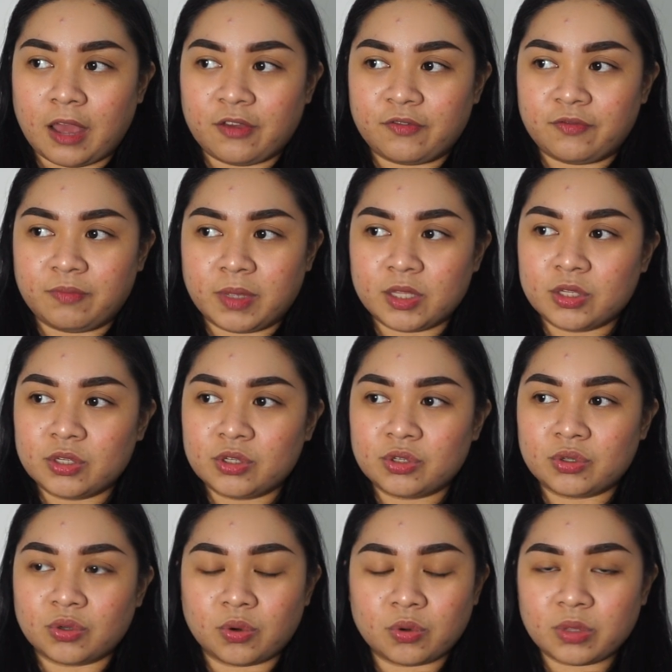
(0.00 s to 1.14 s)
I've been
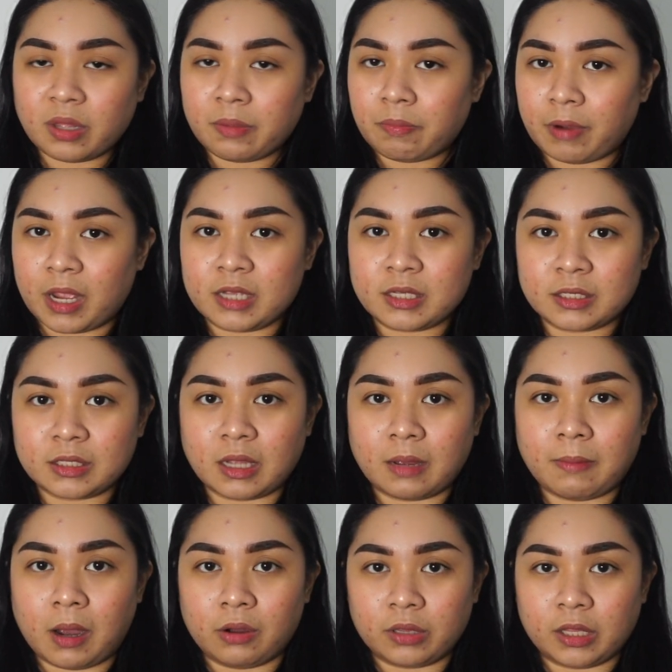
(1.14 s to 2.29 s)
so depressed
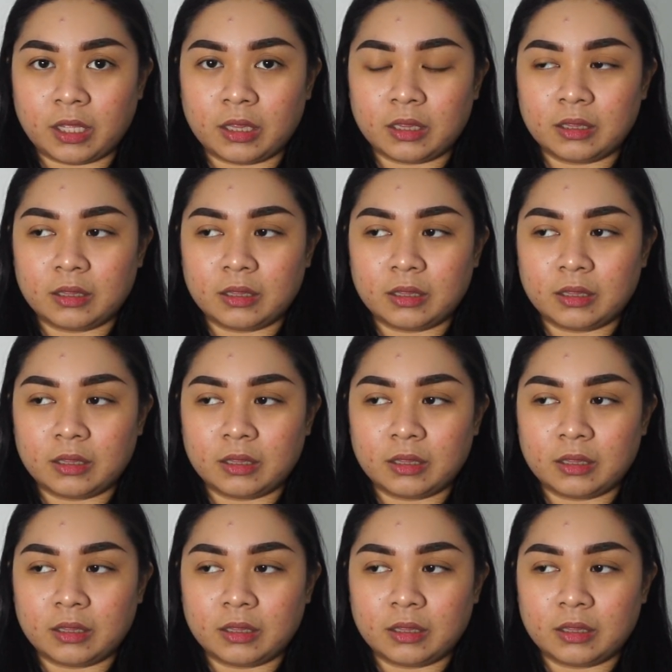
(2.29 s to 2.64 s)
about it.